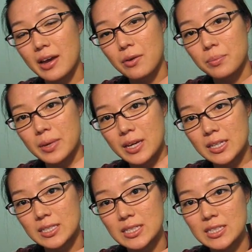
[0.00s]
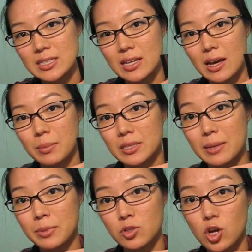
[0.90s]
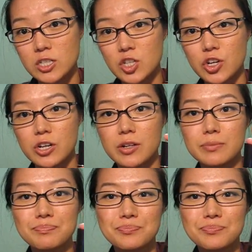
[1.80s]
now because I'm a lip gloss girl.